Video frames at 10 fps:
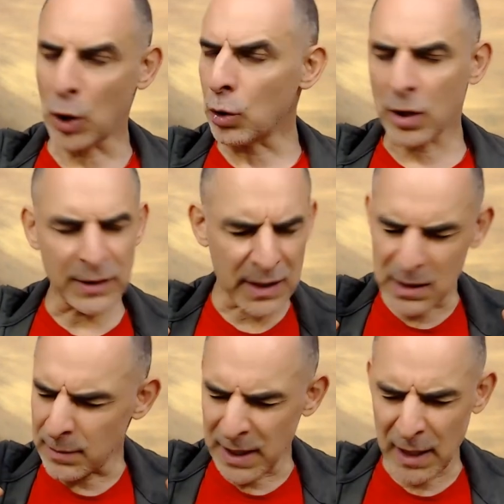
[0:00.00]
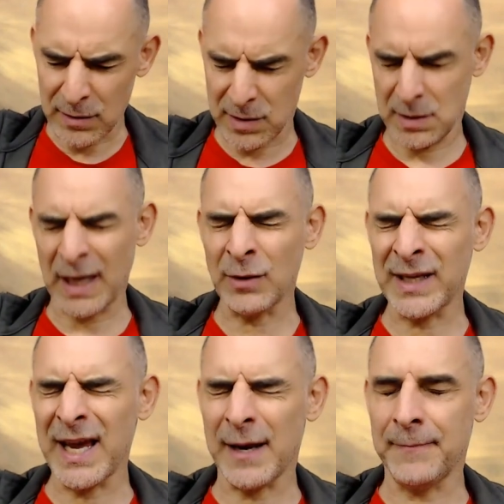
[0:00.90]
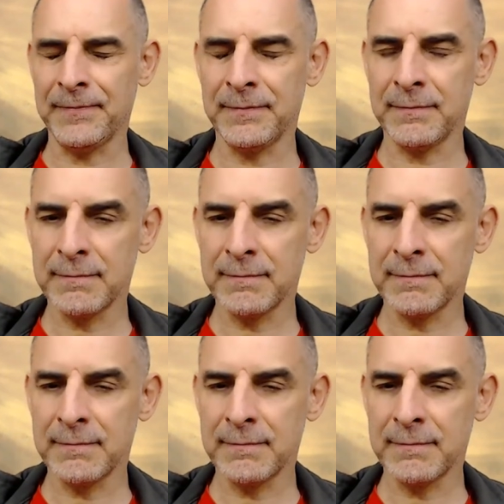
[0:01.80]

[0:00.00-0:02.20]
Or contact somebody else. I don't care.